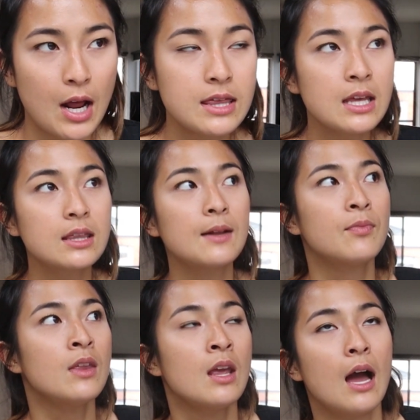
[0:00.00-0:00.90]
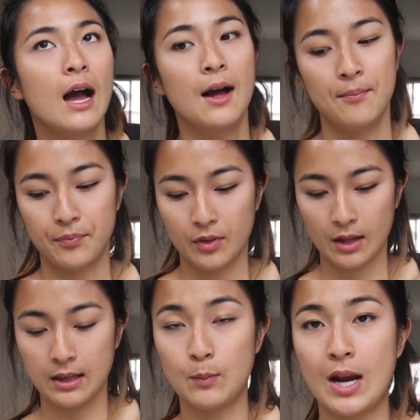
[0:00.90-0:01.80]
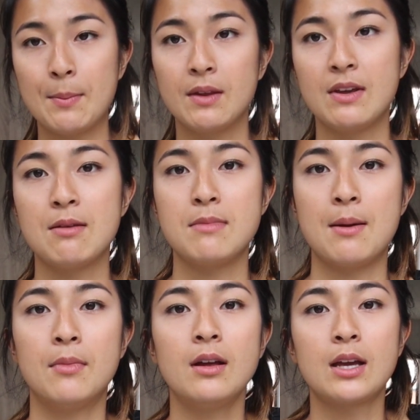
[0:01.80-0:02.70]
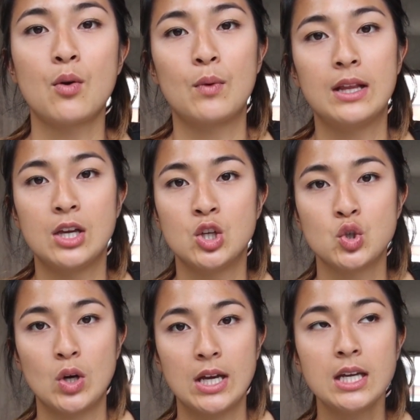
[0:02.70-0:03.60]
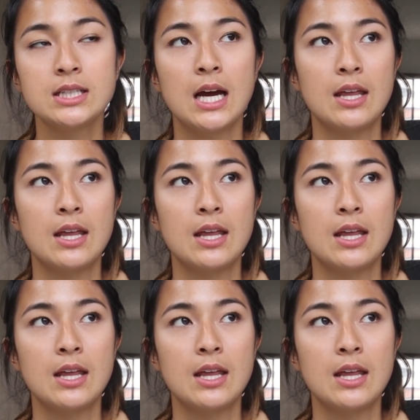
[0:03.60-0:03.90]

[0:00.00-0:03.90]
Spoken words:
I think that when I'm living in Myanmar, like I really enjoy it.